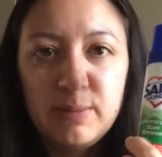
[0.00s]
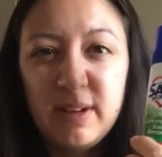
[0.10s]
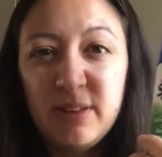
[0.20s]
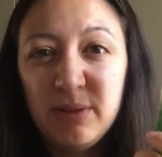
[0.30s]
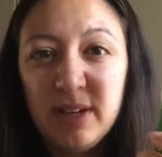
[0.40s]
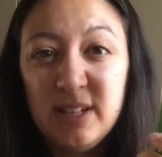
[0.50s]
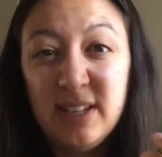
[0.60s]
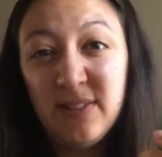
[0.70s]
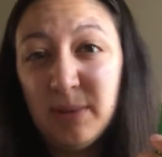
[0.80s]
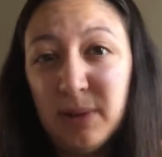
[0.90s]
but I thought I'd
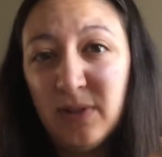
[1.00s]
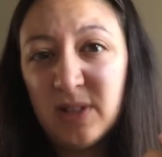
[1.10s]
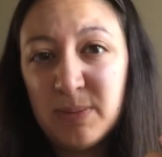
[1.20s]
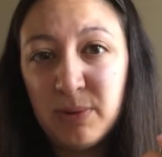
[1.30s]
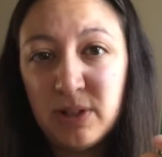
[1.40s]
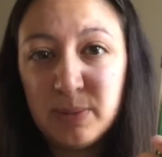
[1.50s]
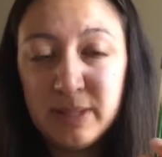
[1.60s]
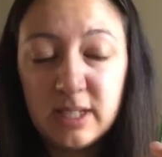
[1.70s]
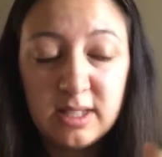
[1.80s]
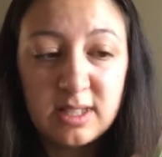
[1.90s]
give it a bit of a spruce
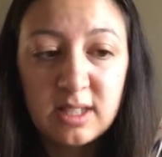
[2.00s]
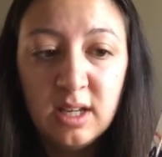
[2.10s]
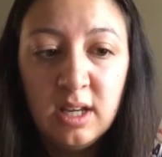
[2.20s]
because,